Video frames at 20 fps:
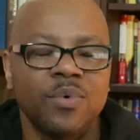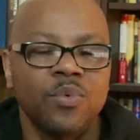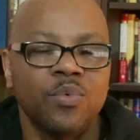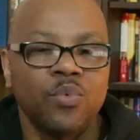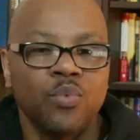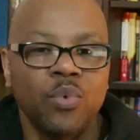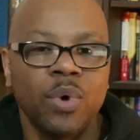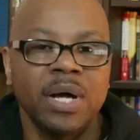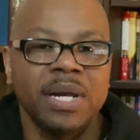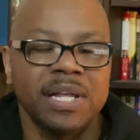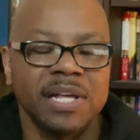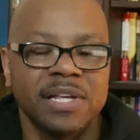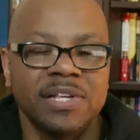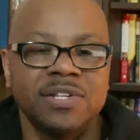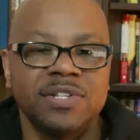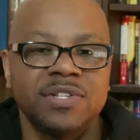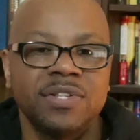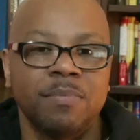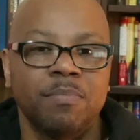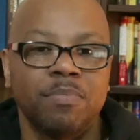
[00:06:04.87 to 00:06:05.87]
what
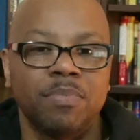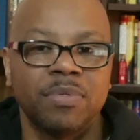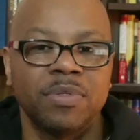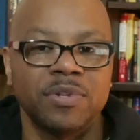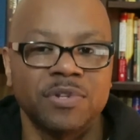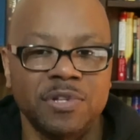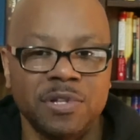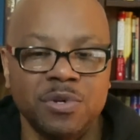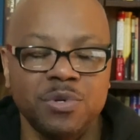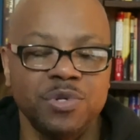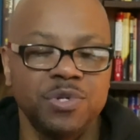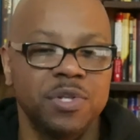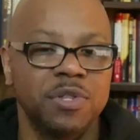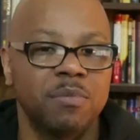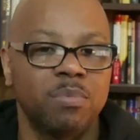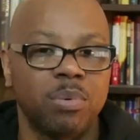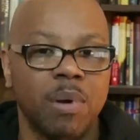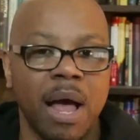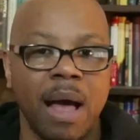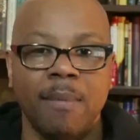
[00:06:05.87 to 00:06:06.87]
is the, the solution to the
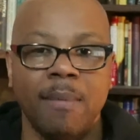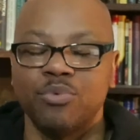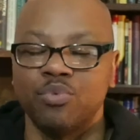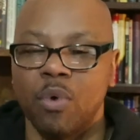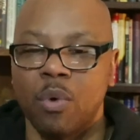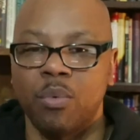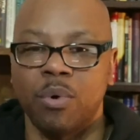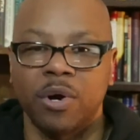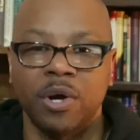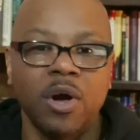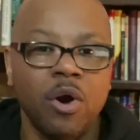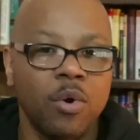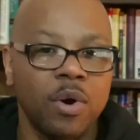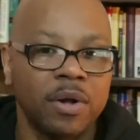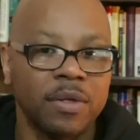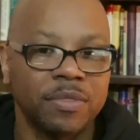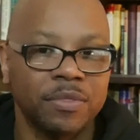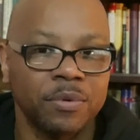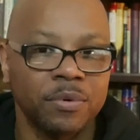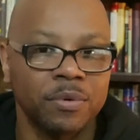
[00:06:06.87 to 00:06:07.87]
problems, what we're
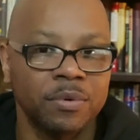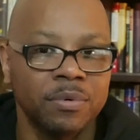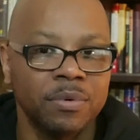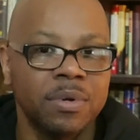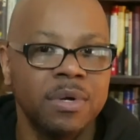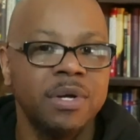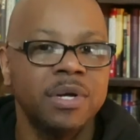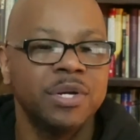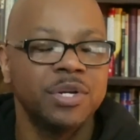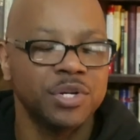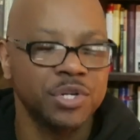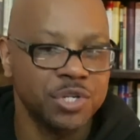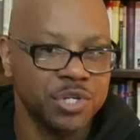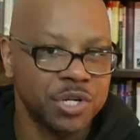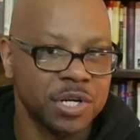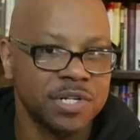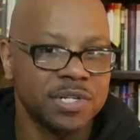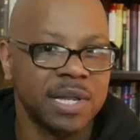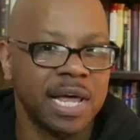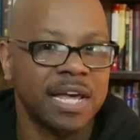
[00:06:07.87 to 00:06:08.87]
going through,
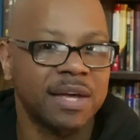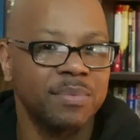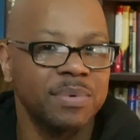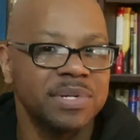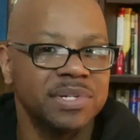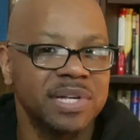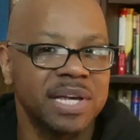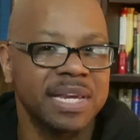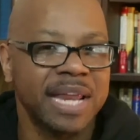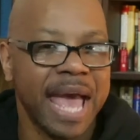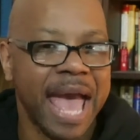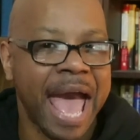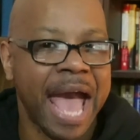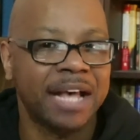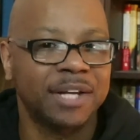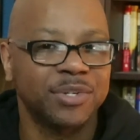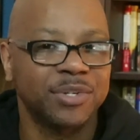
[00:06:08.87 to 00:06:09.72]
just like we see in Acts